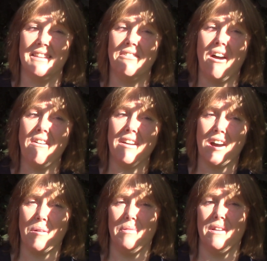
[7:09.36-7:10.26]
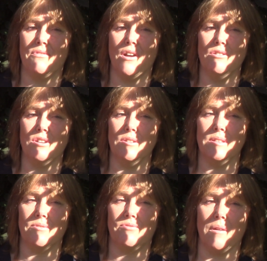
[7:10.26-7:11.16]
There are a couple of
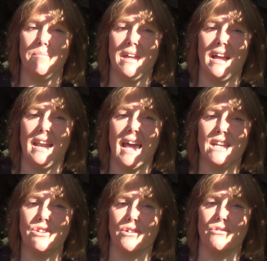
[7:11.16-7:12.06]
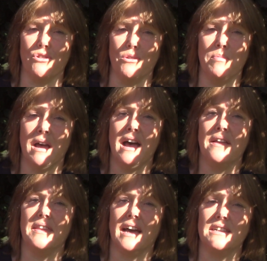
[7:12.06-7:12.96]
Rhodos from the Electra group
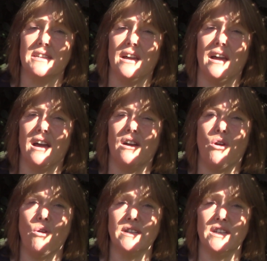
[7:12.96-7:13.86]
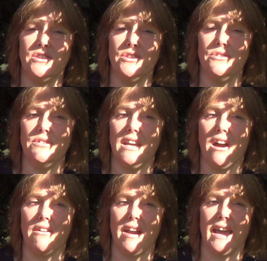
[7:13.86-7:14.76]
that, according to the
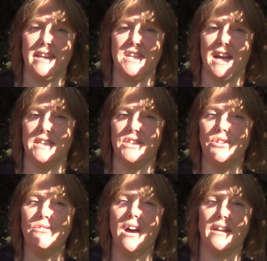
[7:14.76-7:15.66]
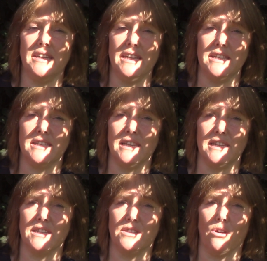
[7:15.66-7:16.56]
RHS, do not need
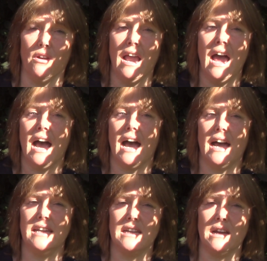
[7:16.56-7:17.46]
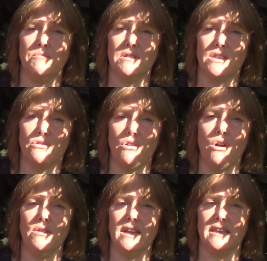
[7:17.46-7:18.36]
acidic soil, and I'm
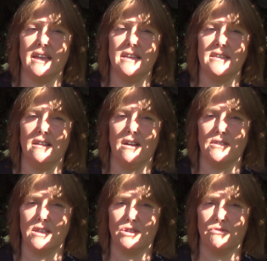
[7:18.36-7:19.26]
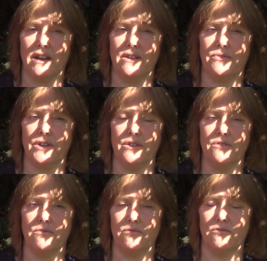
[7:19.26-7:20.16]
scrolling these along the screen for
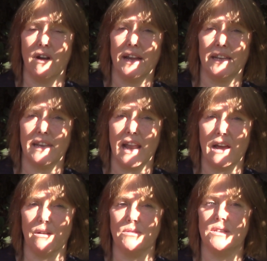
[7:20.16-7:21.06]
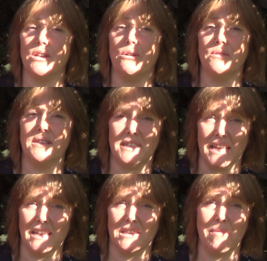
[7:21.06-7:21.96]
you right now, so
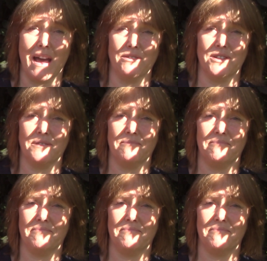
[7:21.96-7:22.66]
seek them out.